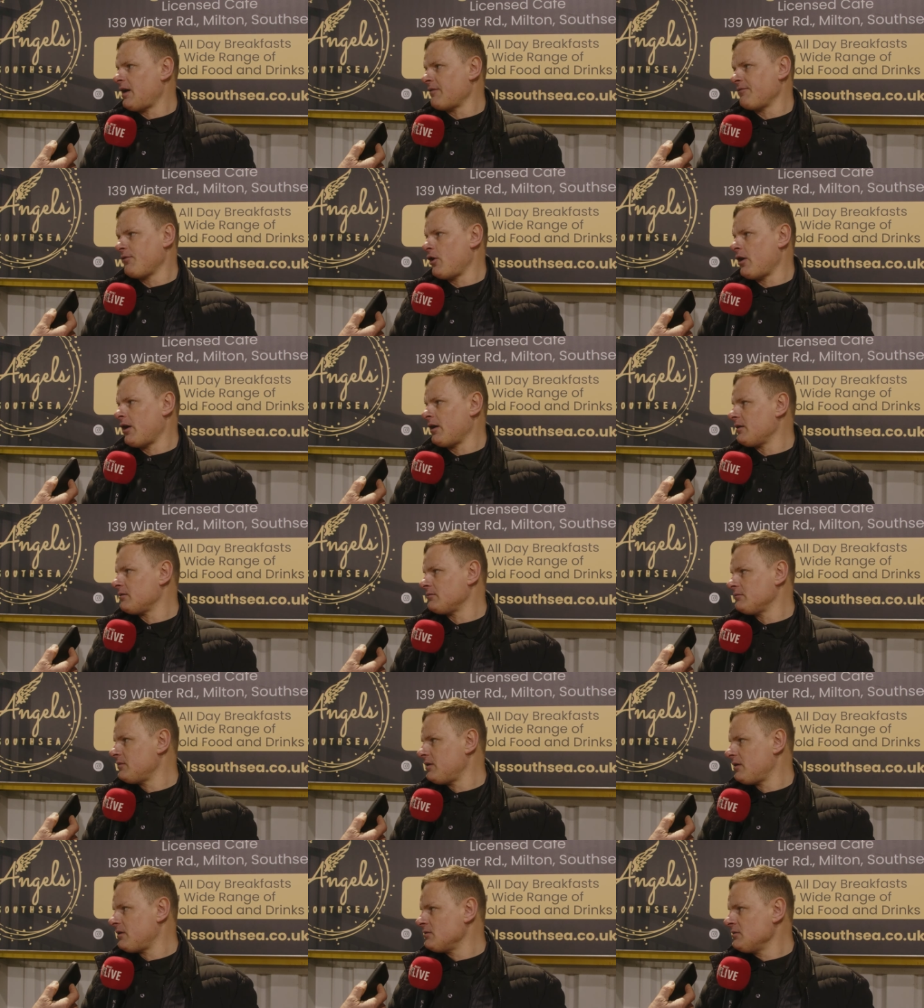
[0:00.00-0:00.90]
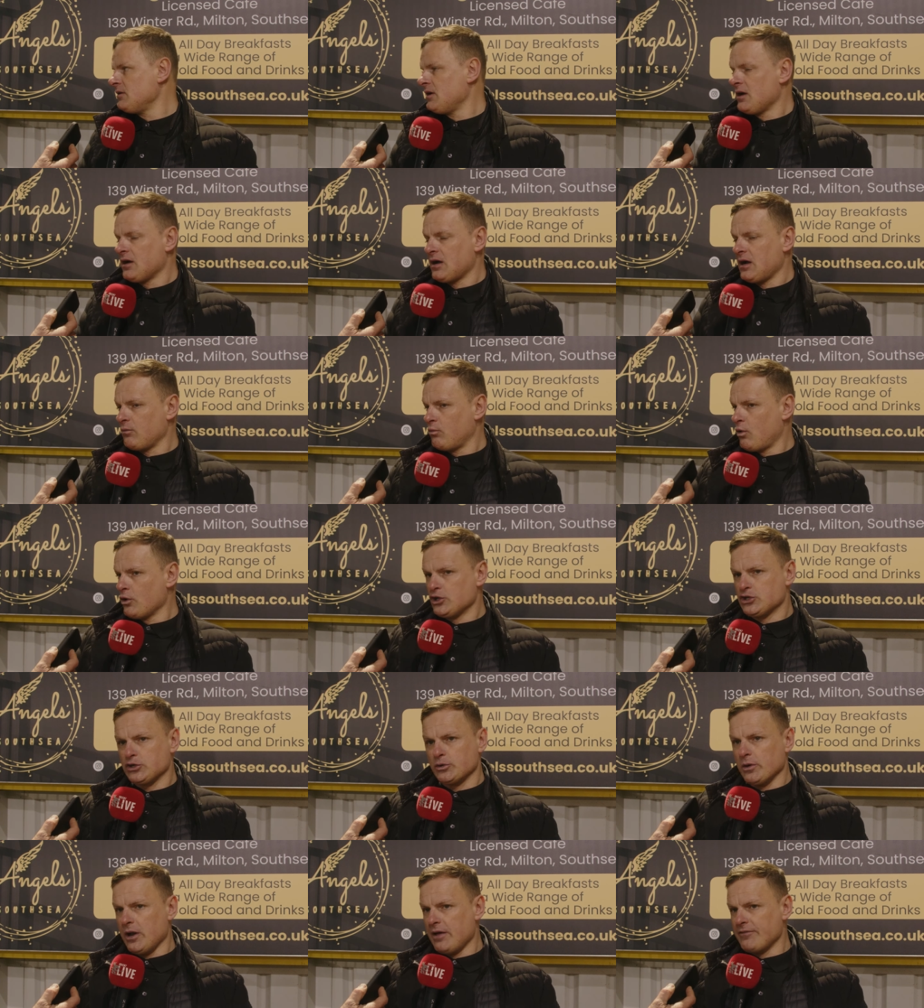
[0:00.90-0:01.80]
I thought I, one
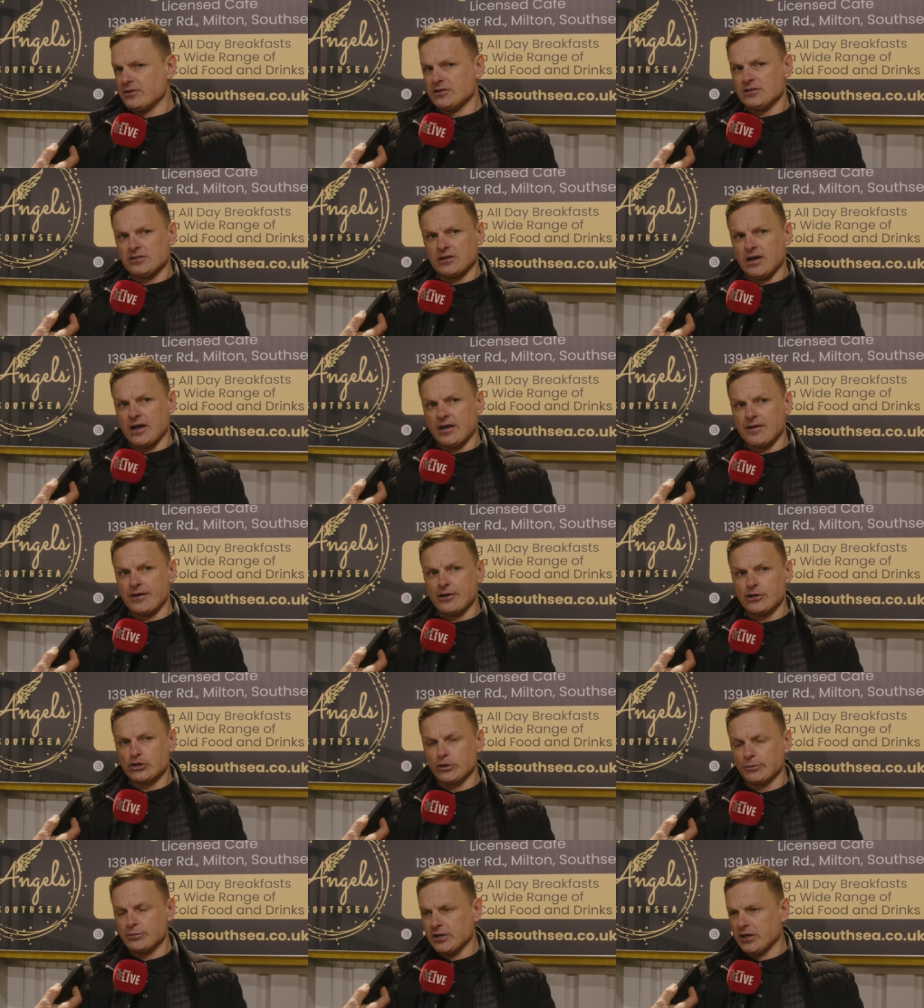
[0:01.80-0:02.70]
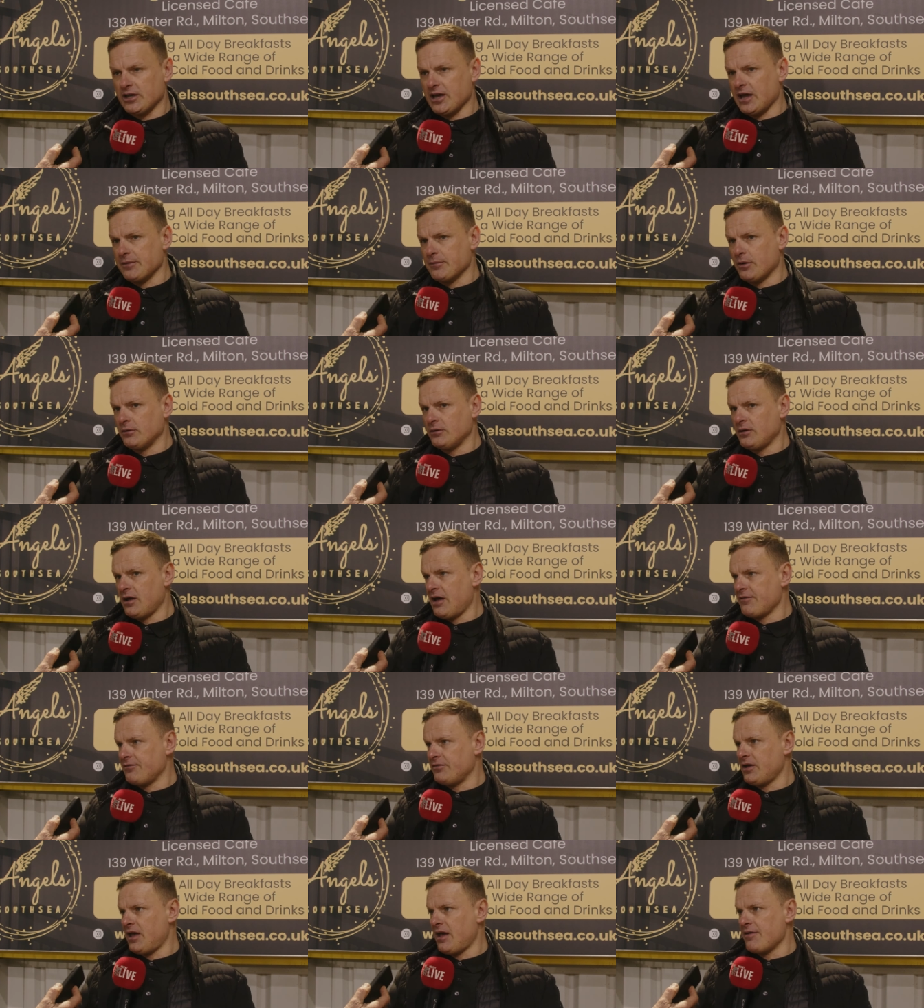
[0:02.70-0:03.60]
to eleven today, and then the subs that came on,
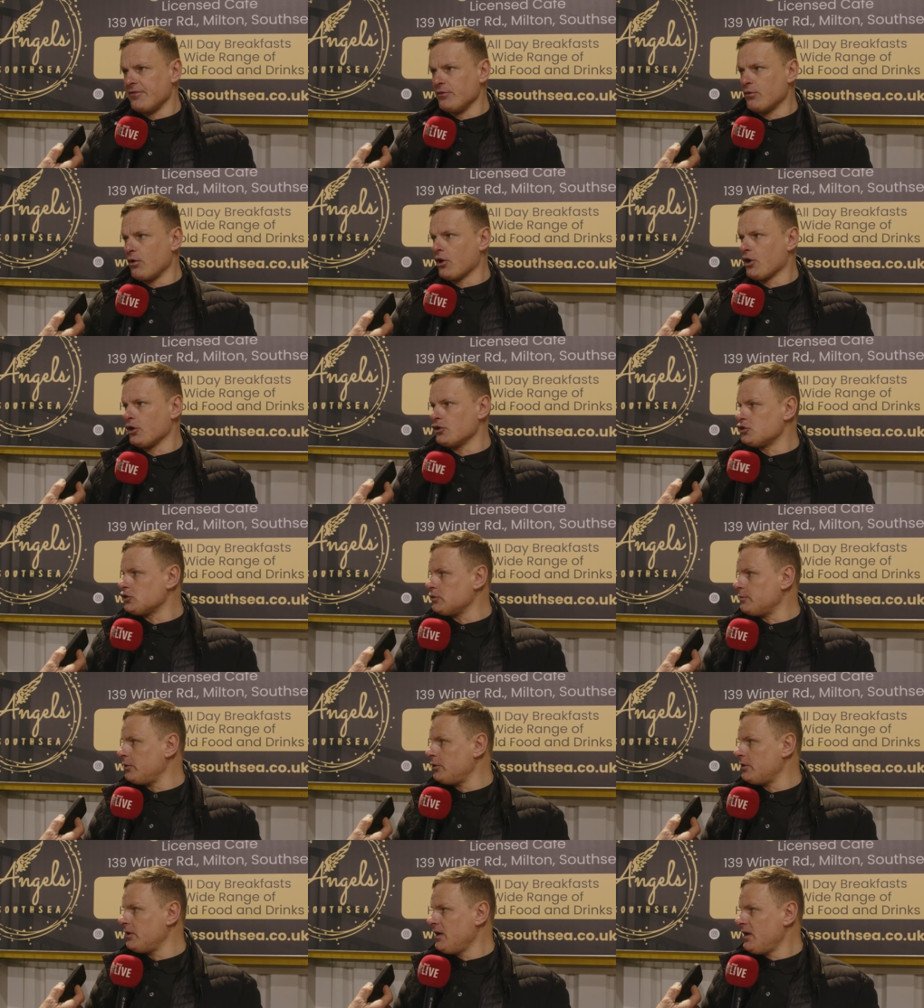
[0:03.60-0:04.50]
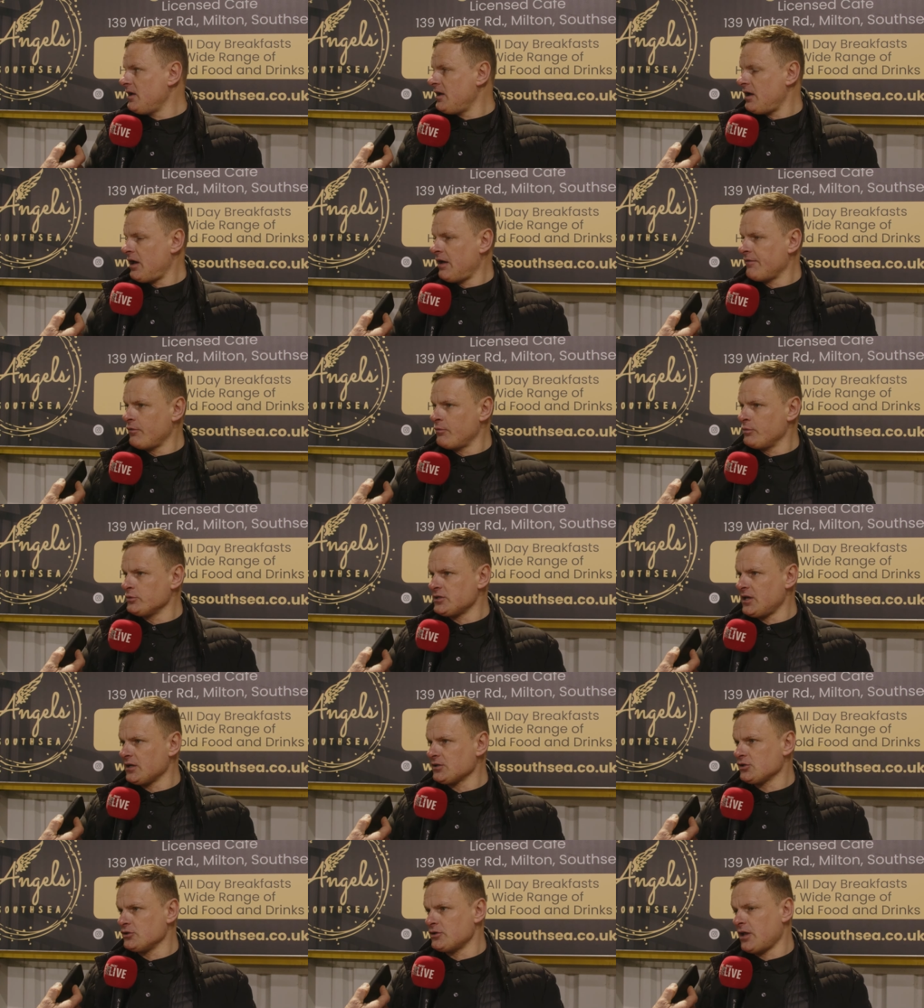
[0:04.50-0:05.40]
every everyone contributed, everyone was
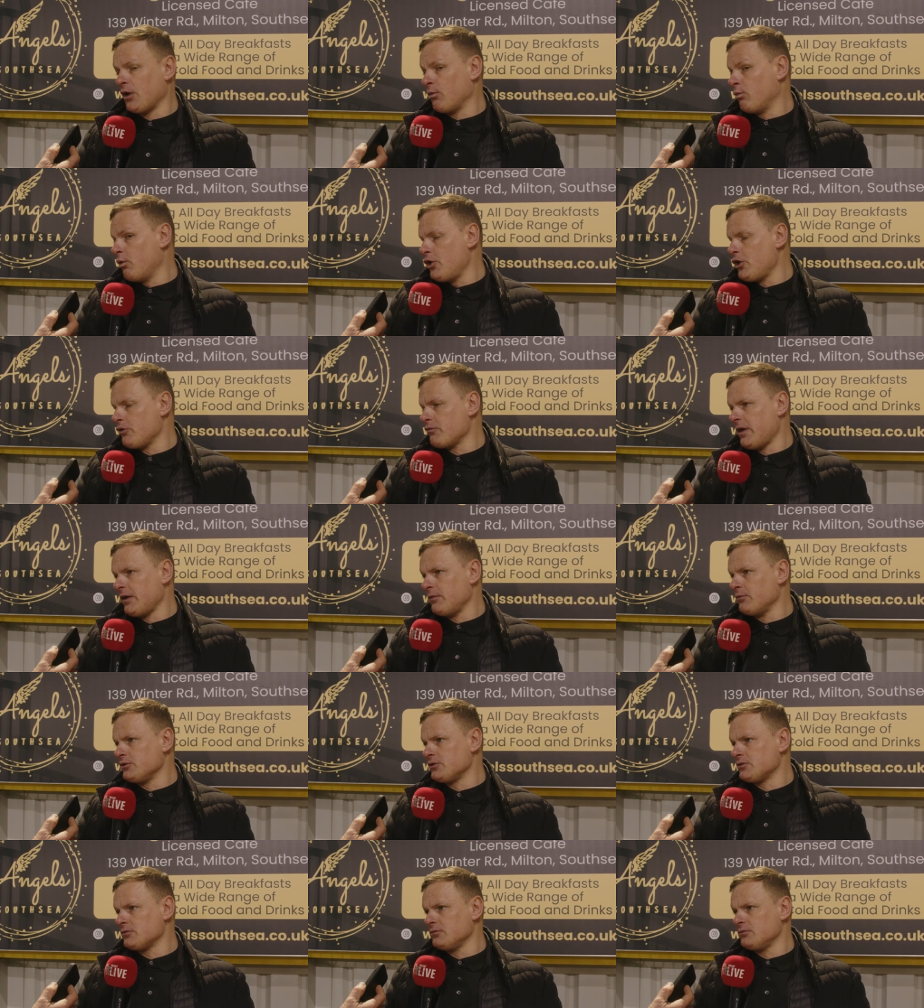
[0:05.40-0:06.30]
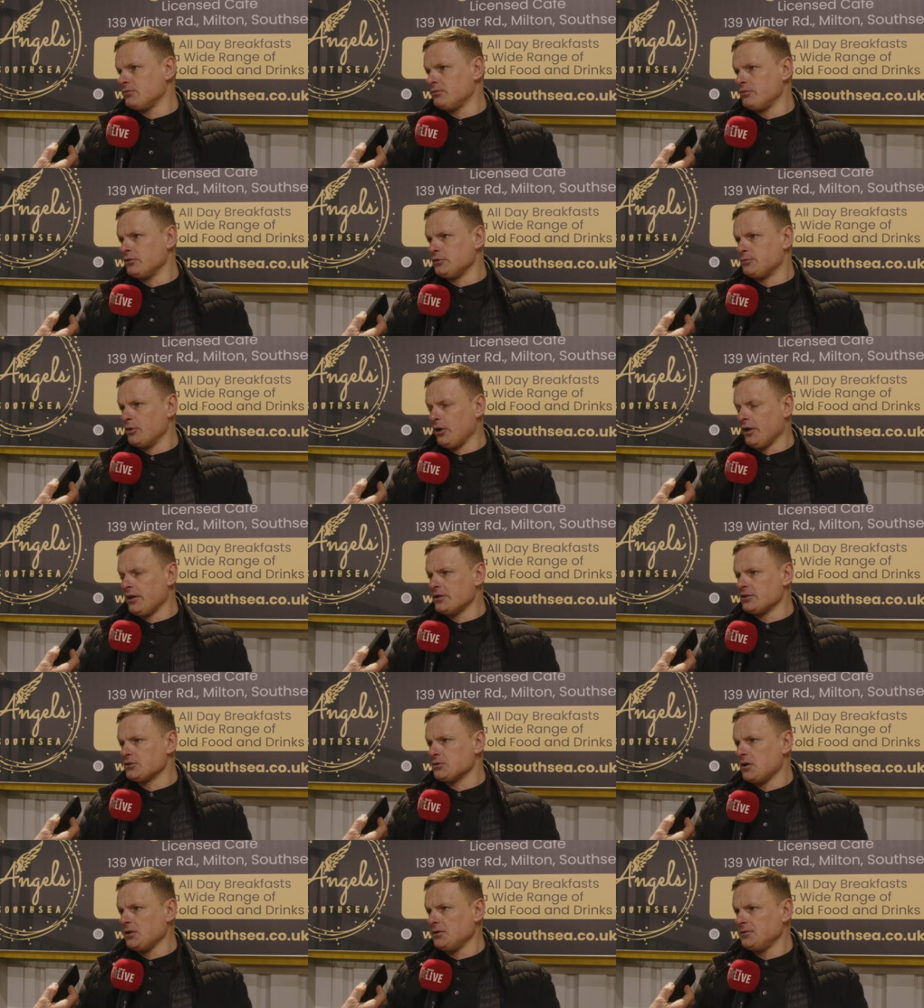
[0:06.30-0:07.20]
excellent, and the work rate was was brilliant
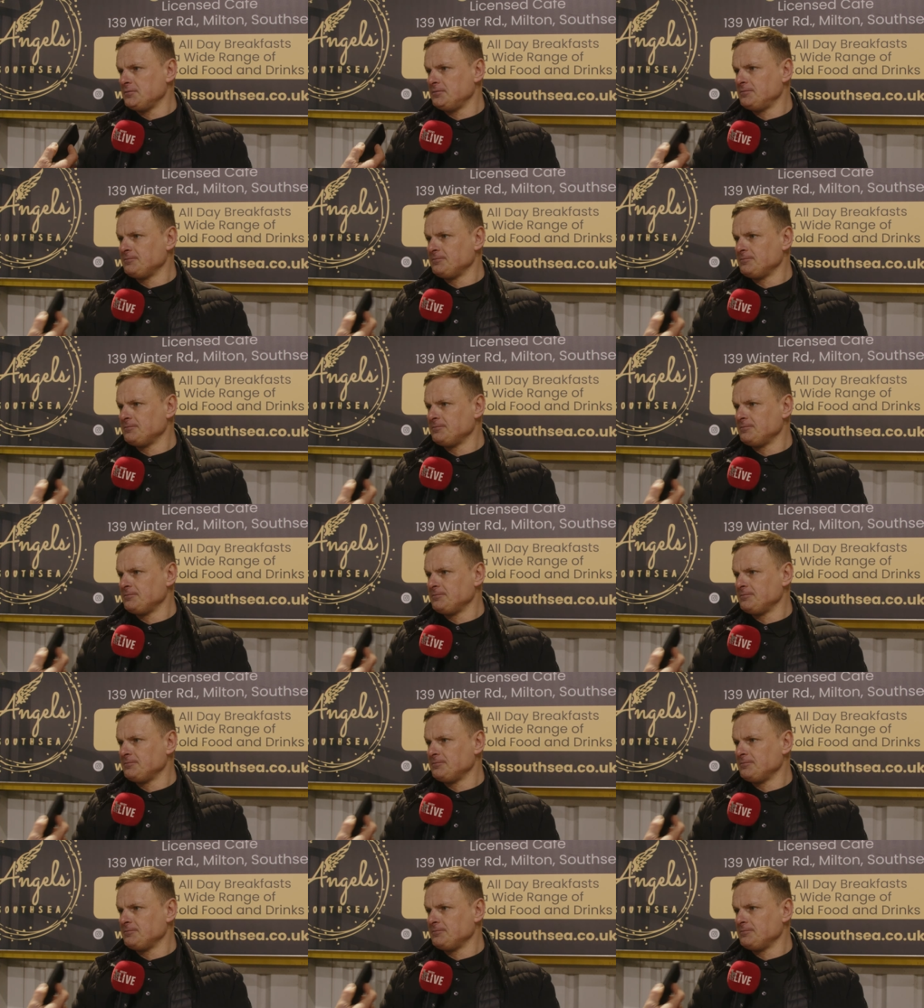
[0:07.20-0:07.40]
as well.